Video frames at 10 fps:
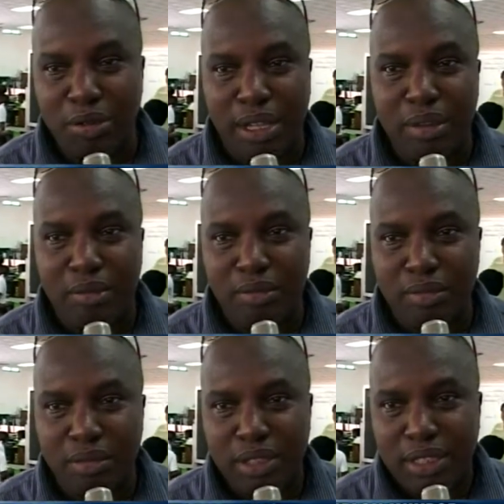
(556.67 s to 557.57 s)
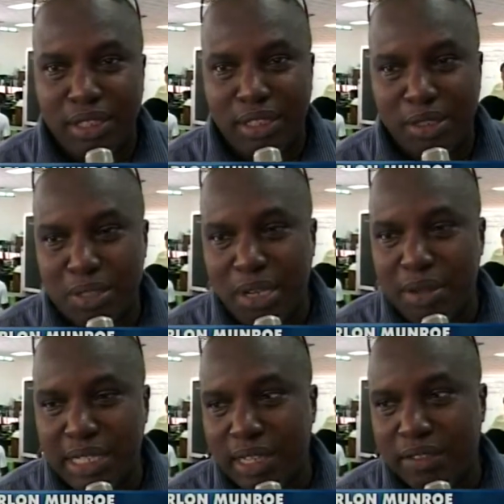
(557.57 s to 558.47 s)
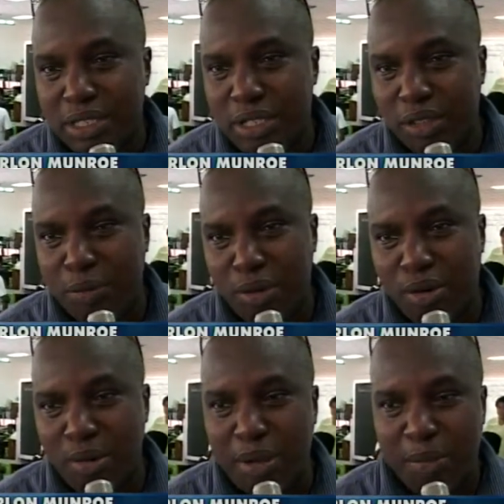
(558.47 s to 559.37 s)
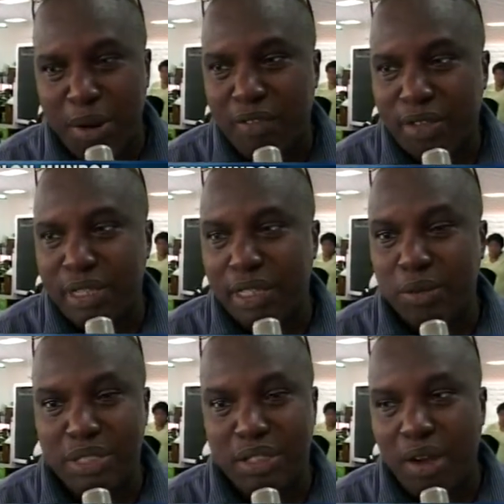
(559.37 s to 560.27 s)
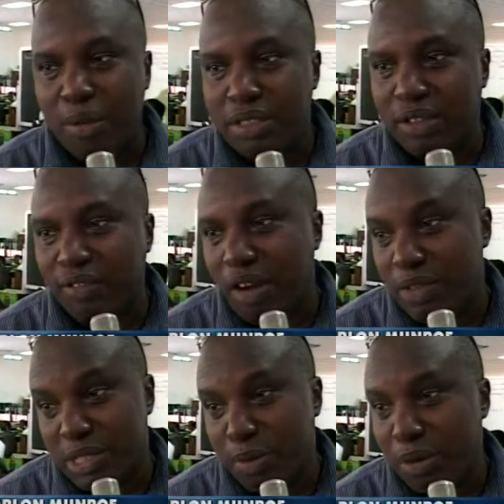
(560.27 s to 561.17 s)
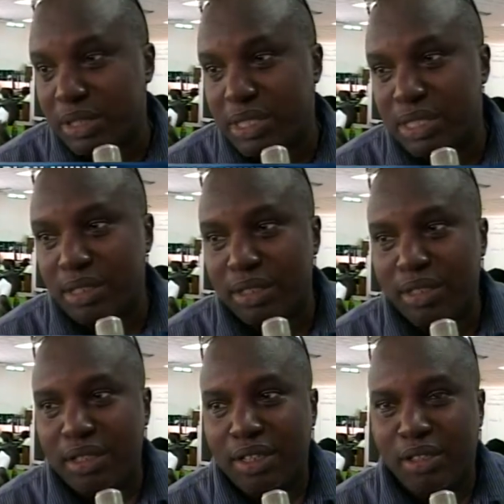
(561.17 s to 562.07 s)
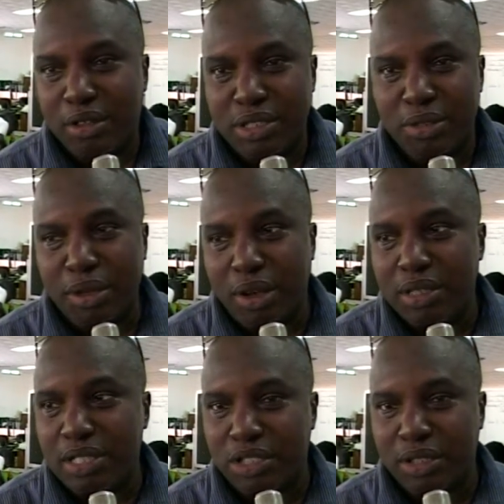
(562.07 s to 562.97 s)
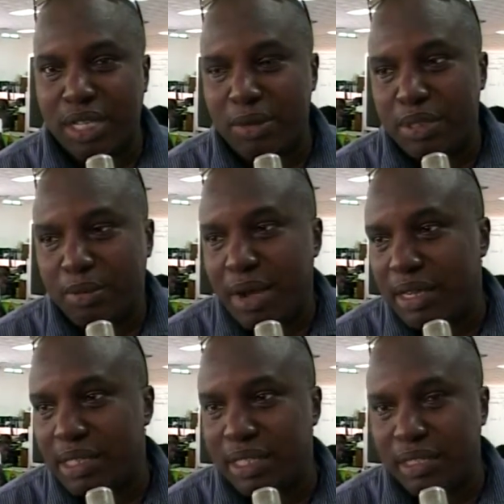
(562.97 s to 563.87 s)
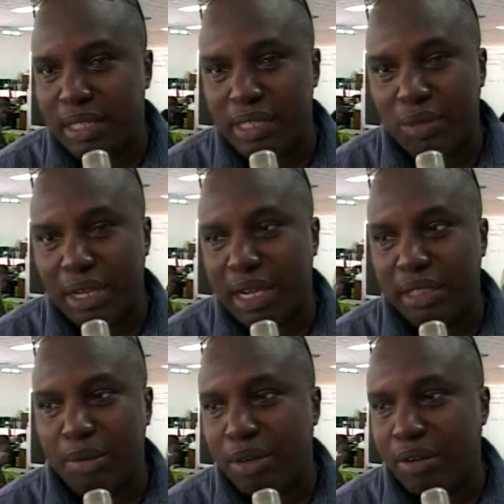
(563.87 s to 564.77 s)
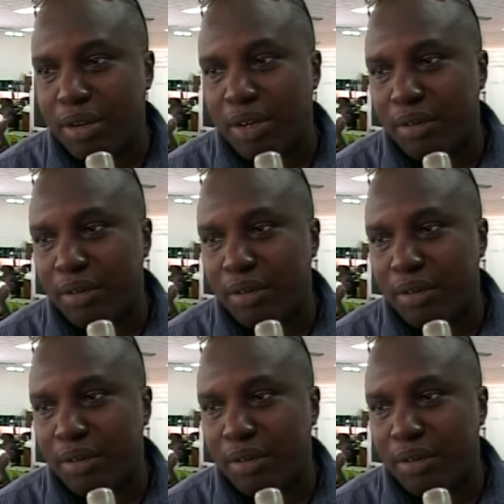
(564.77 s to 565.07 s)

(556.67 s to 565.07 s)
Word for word: Um, there was always an active study program, but apart from that, he was always involved in sports. You know, so we always ensured that there was a balance in his whole academic career.